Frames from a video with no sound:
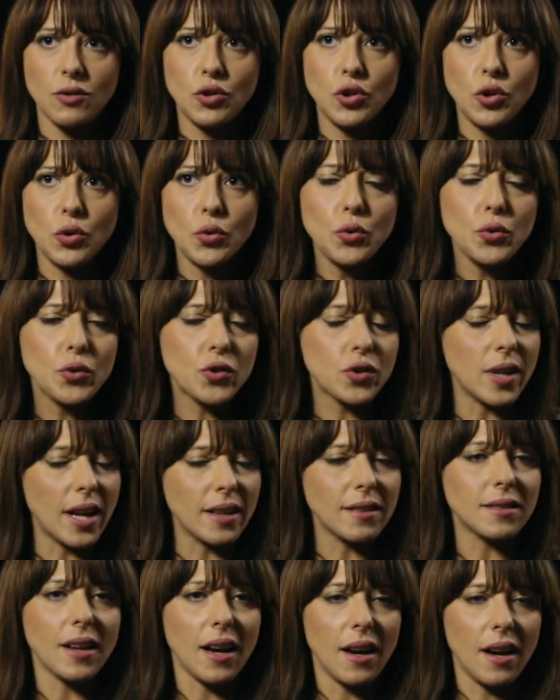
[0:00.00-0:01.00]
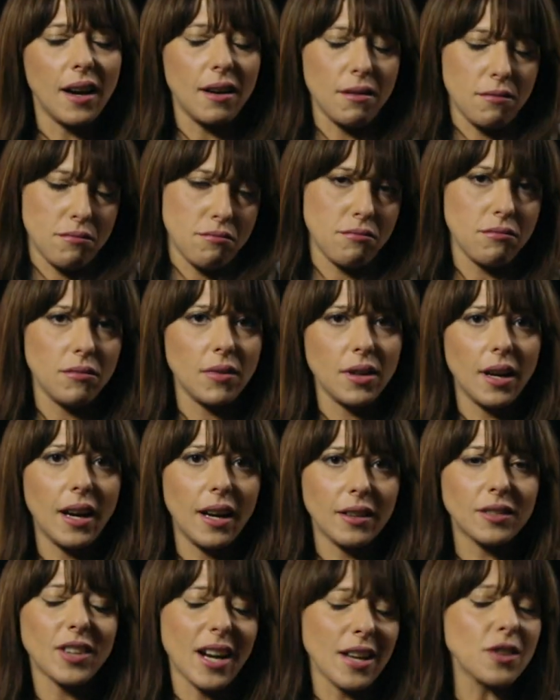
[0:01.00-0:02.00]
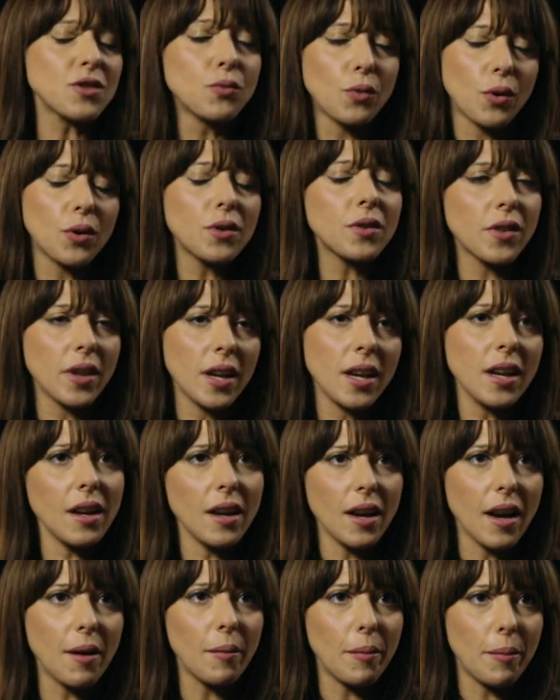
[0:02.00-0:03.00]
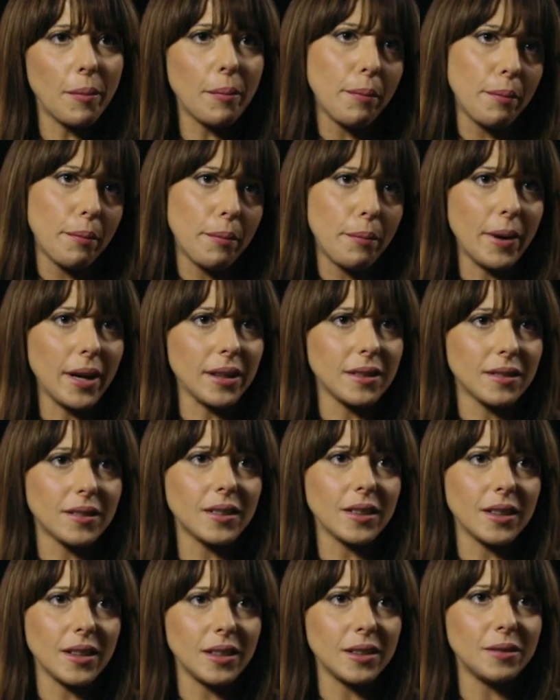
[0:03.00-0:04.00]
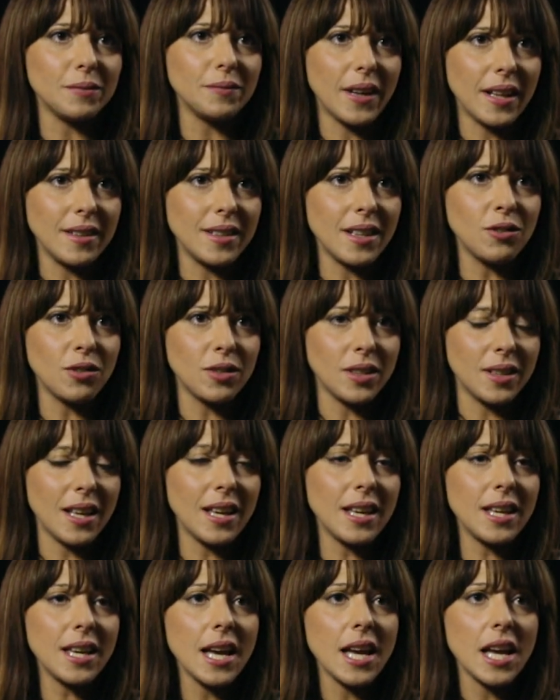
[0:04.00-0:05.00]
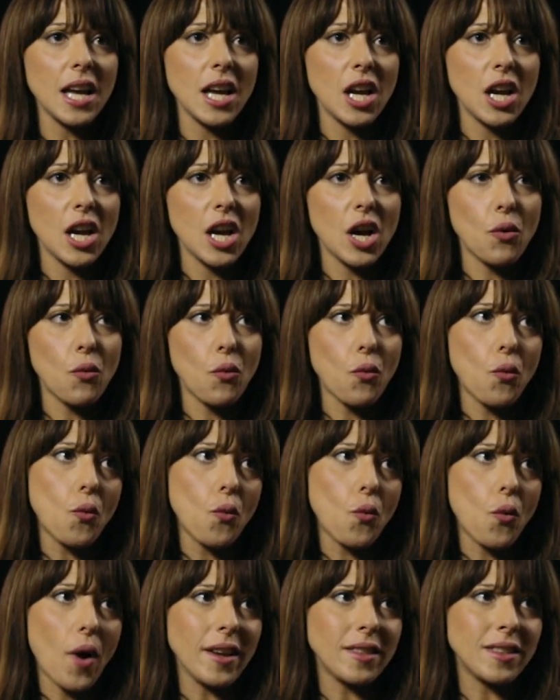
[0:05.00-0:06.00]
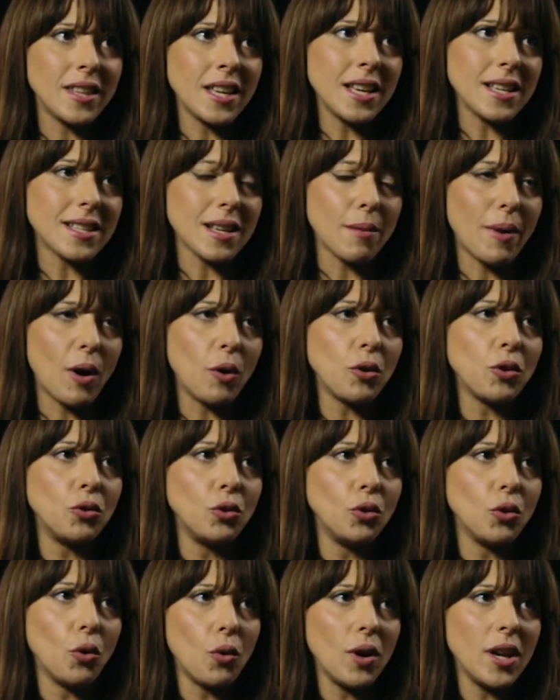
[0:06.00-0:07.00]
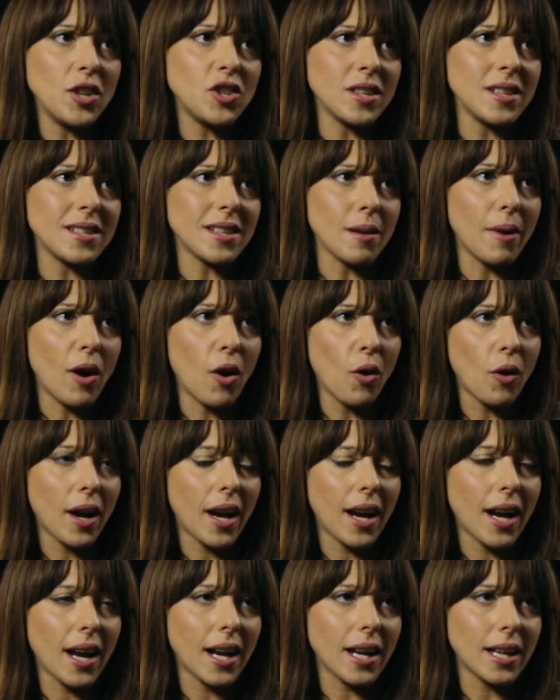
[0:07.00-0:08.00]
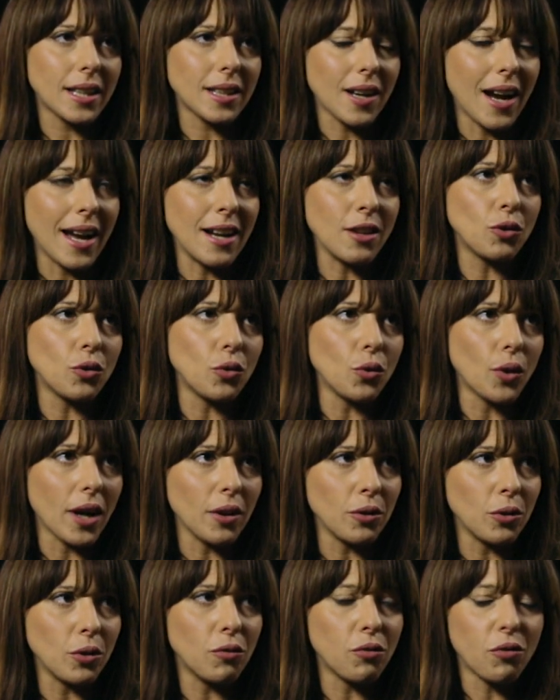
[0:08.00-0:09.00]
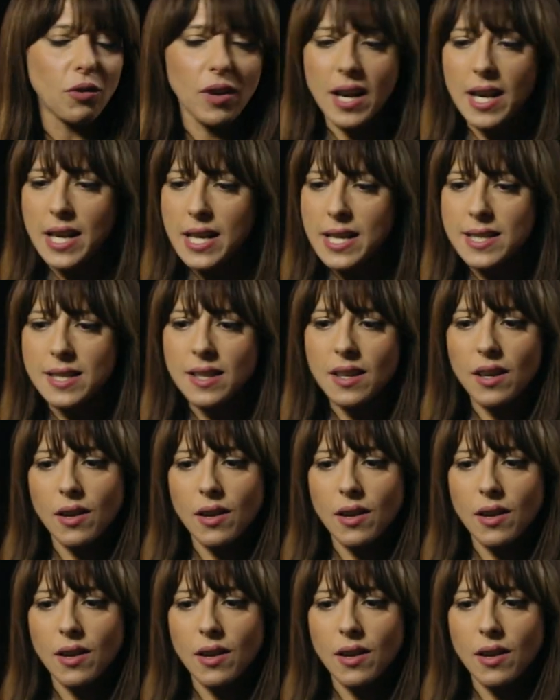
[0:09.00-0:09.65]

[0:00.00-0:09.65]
news that are trustworthy, but at the end of the day, I think it's about knowledge and it's about trying to kind of really